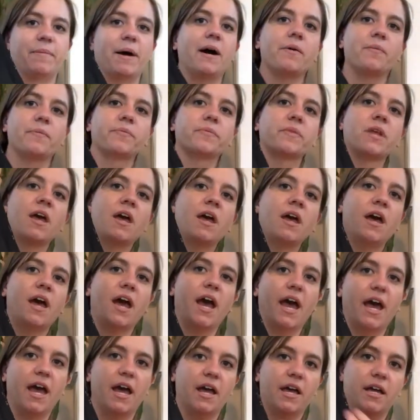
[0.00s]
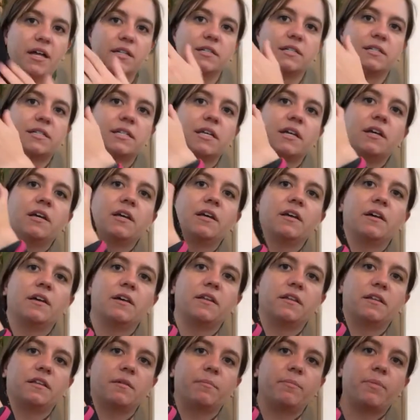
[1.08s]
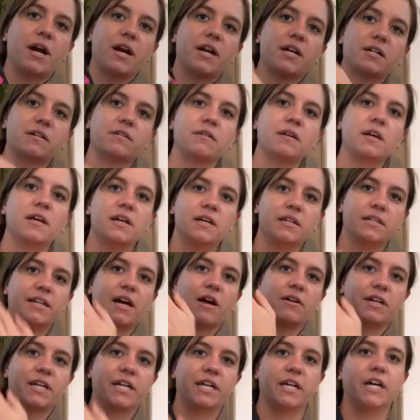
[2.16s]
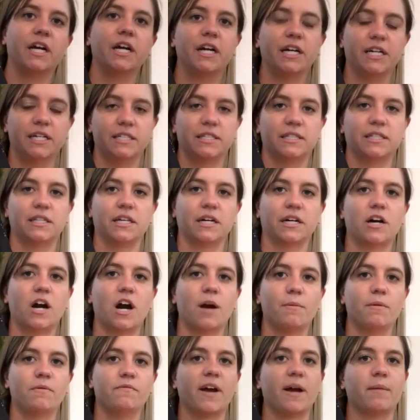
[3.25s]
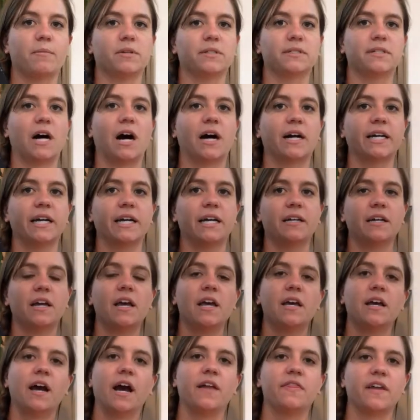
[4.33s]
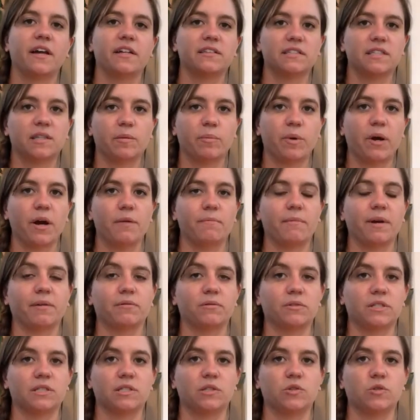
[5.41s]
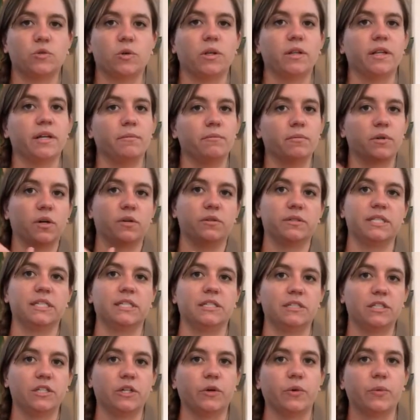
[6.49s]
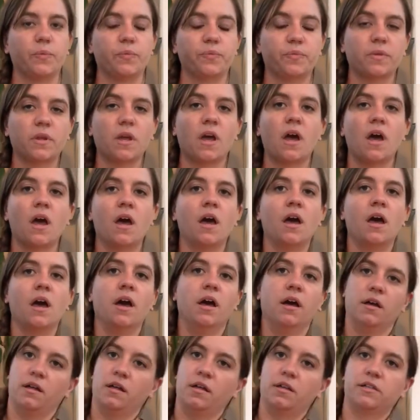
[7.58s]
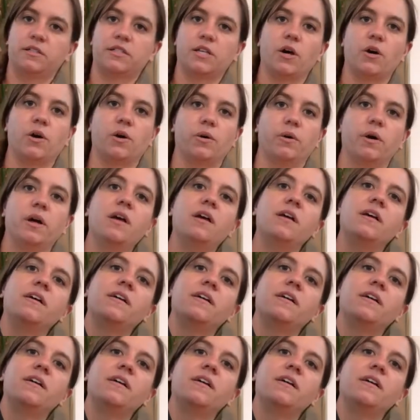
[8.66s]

about, and the part down here is the carbon fiber socket, and that's the part my residual limb goes into. So